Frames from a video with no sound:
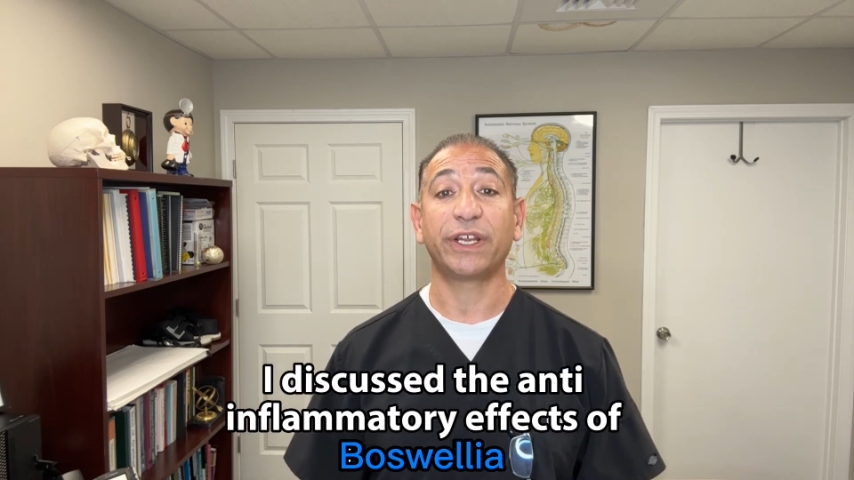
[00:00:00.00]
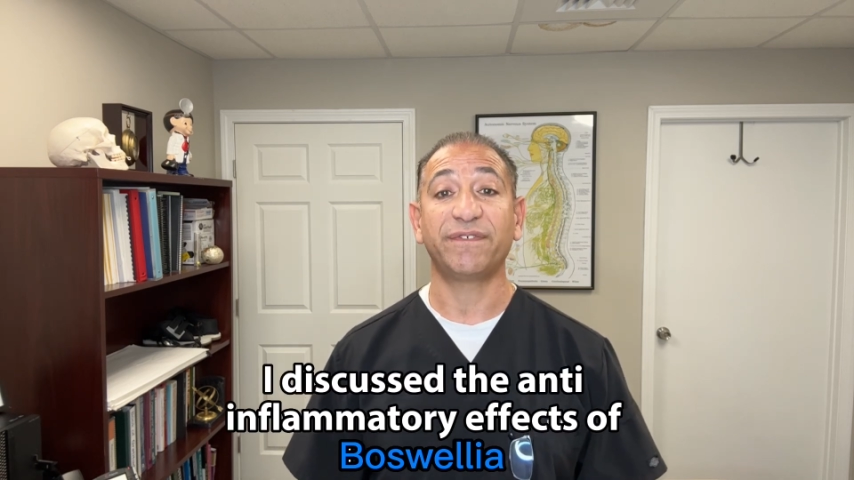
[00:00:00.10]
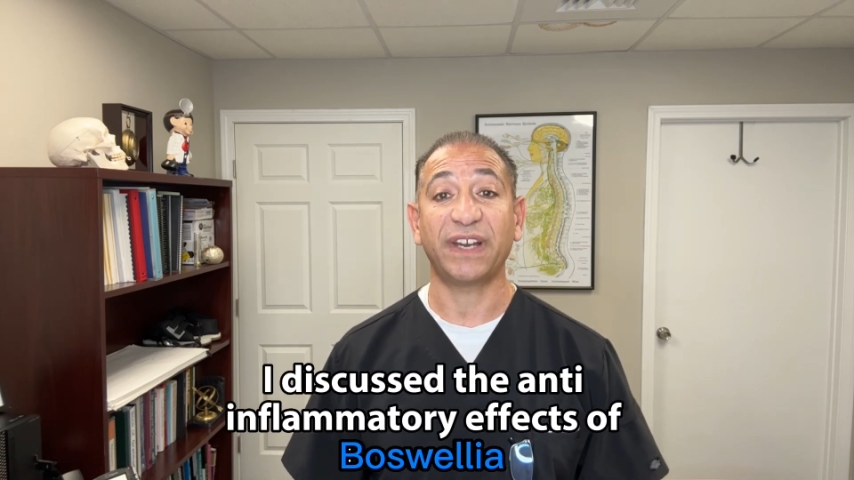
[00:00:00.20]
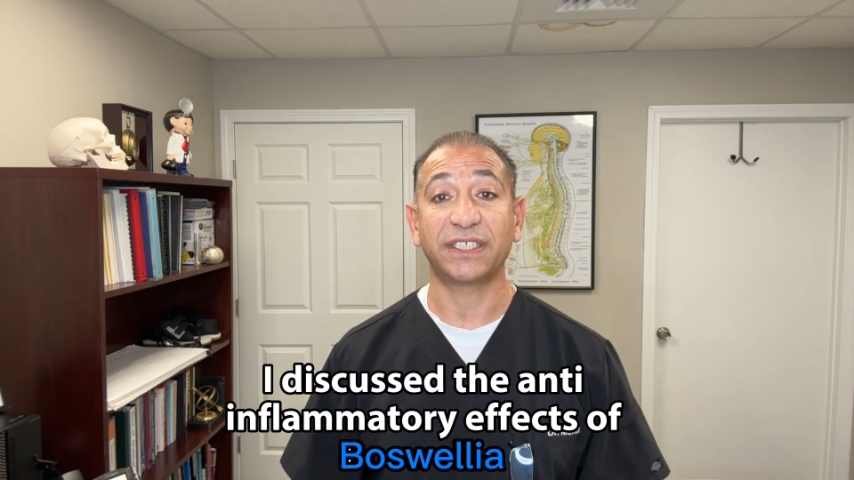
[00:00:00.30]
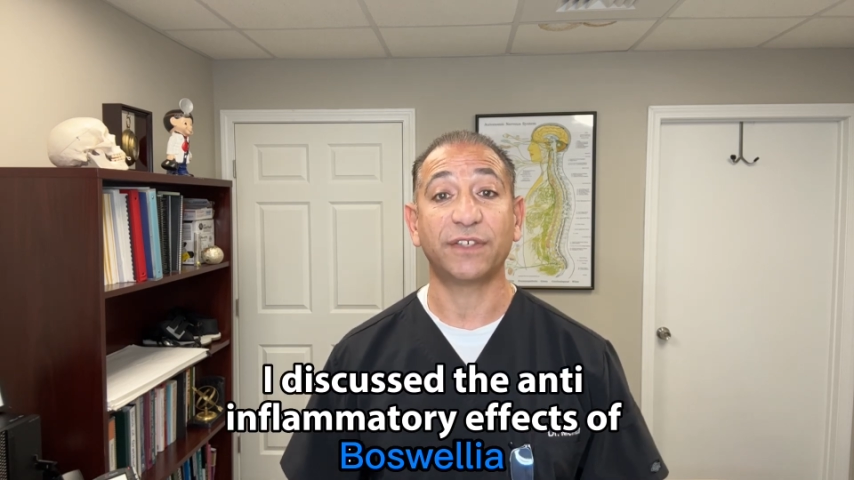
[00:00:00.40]

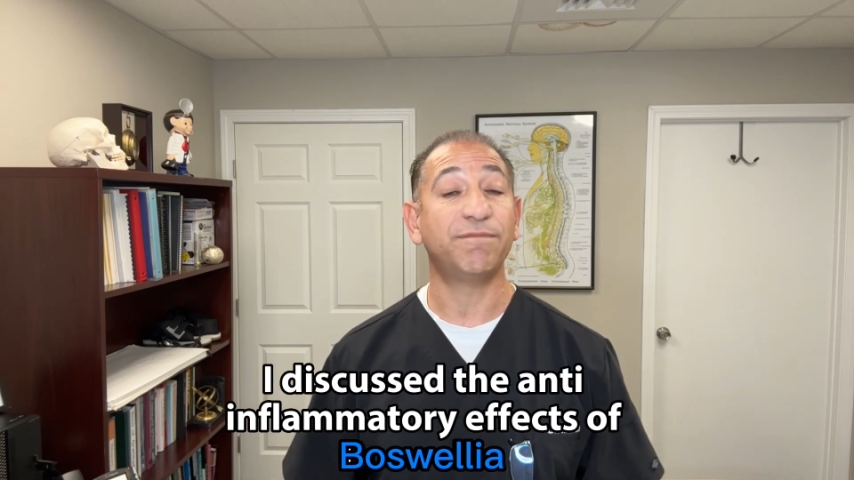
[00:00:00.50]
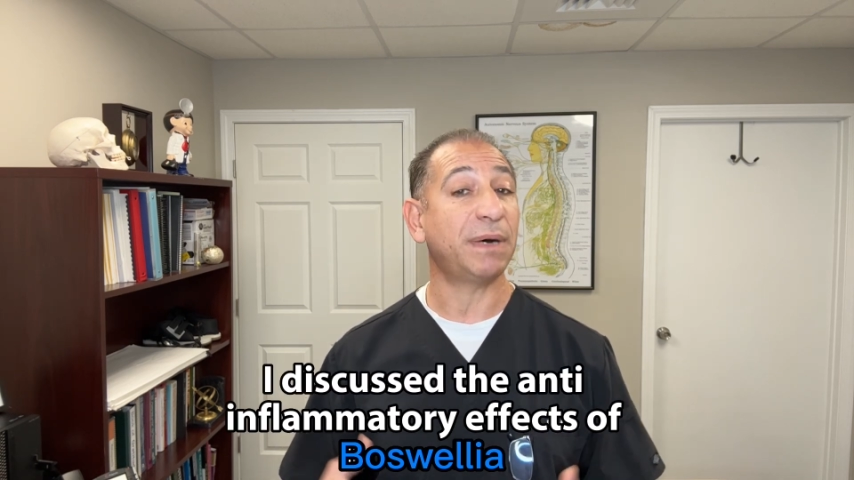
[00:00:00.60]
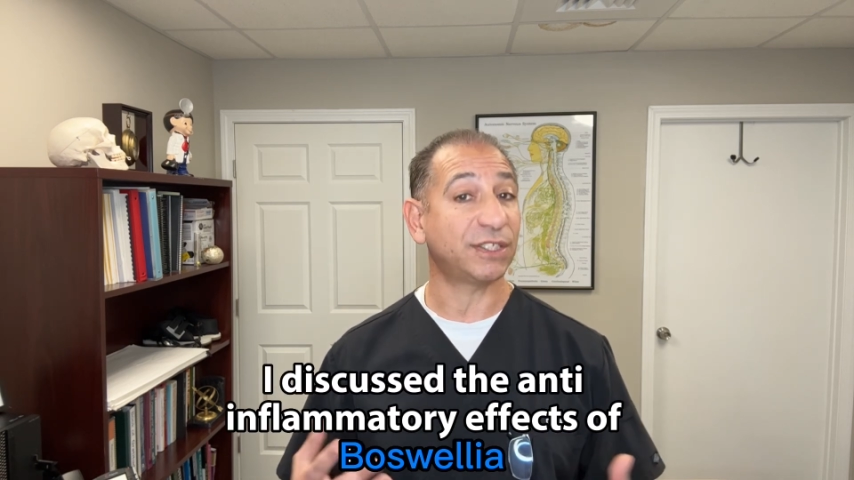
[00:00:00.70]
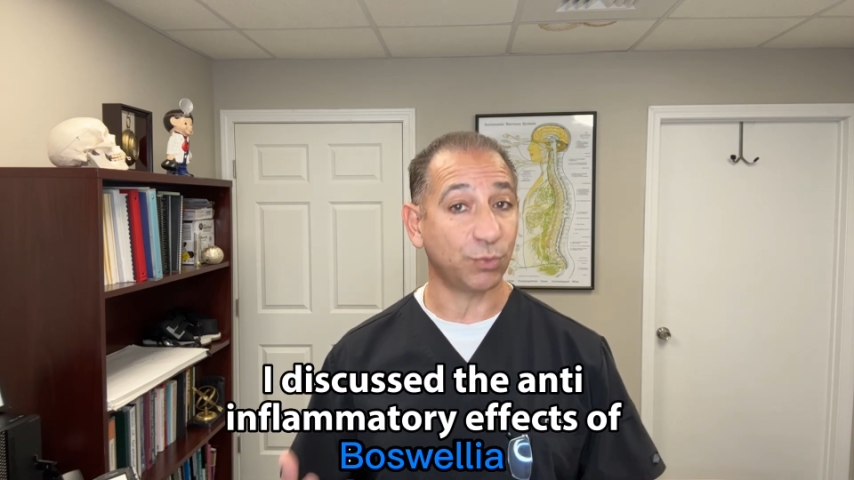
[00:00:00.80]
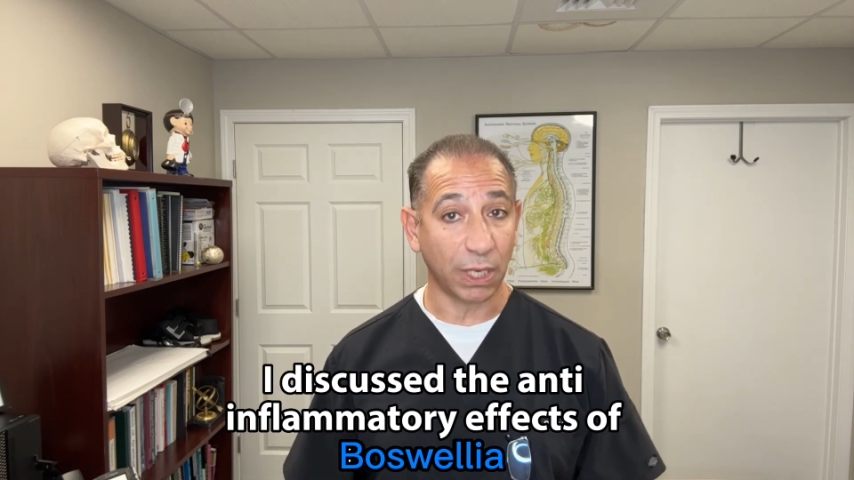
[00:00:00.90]
effects of
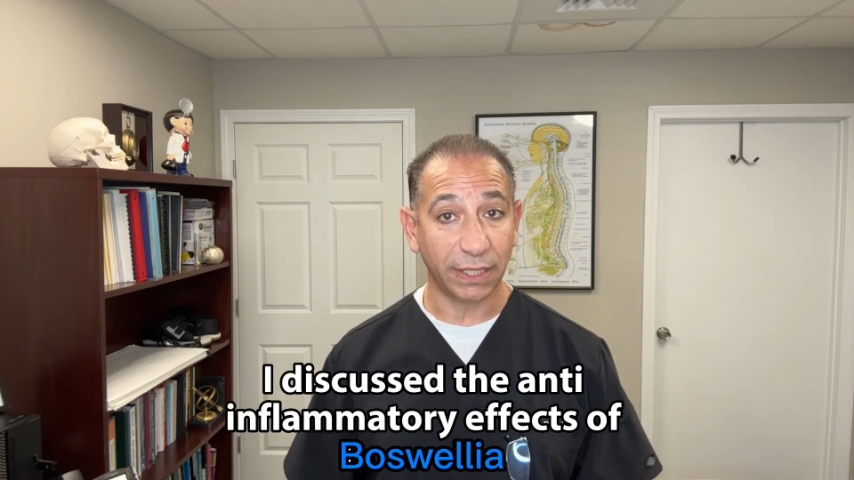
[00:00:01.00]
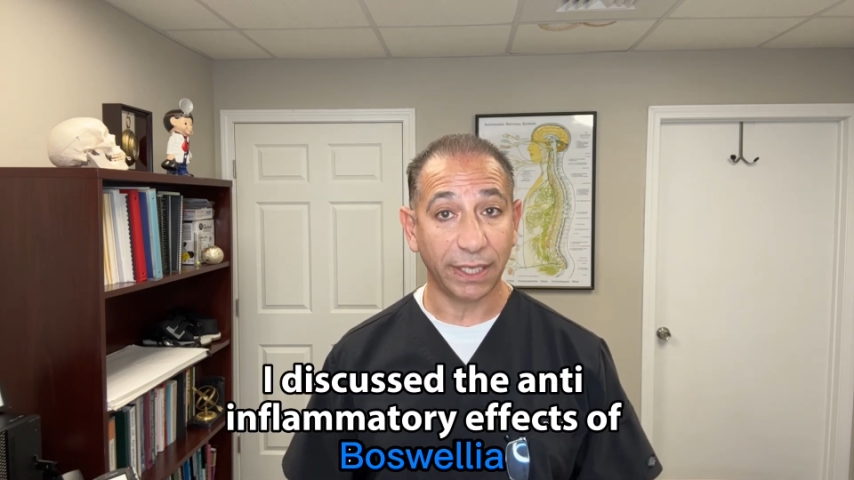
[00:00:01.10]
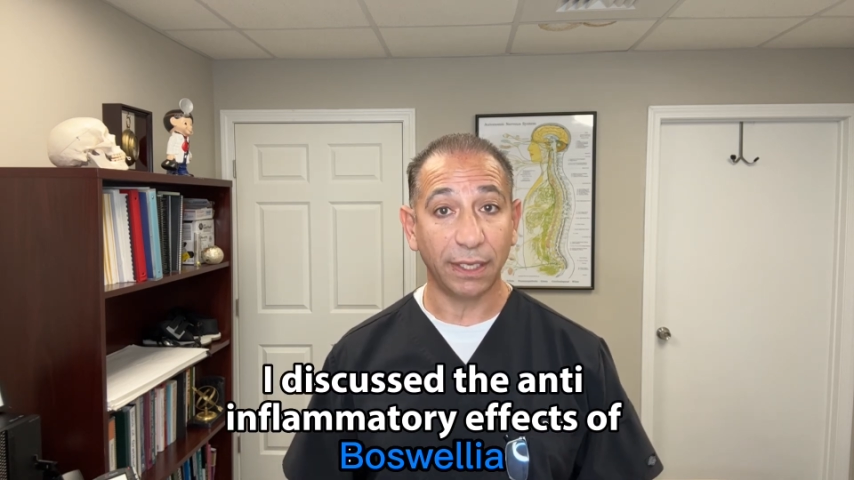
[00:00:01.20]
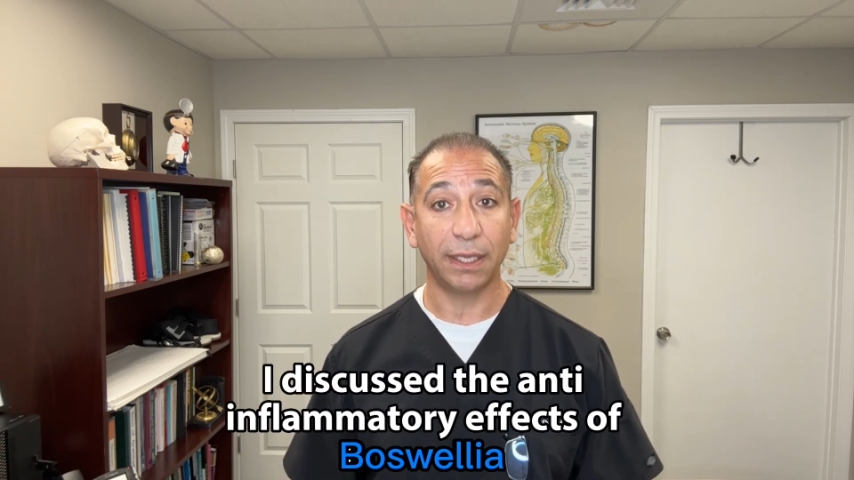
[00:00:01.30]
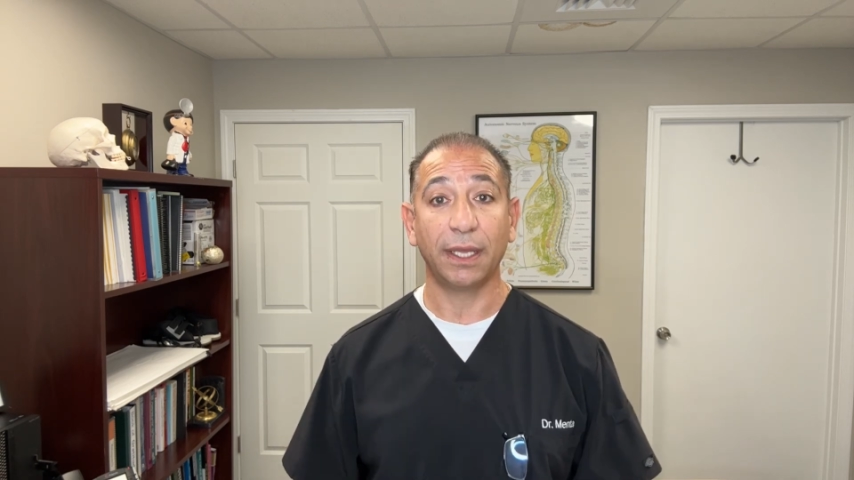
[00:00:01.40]

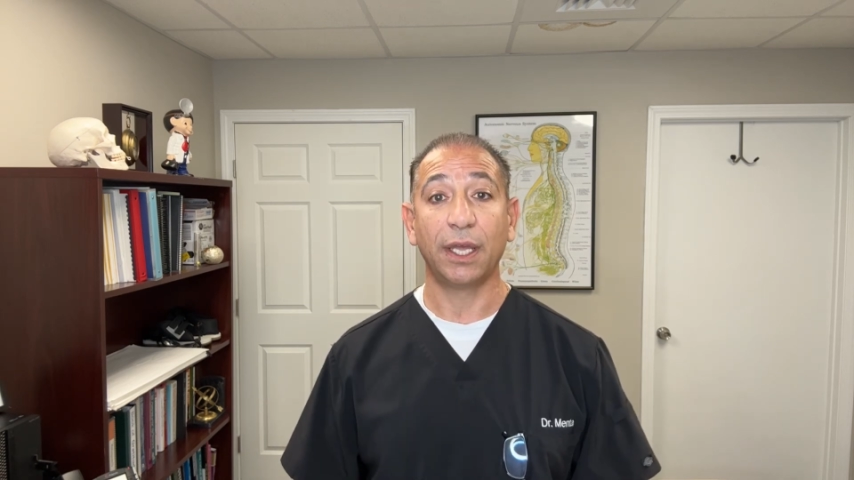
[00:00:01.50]
Boswellia,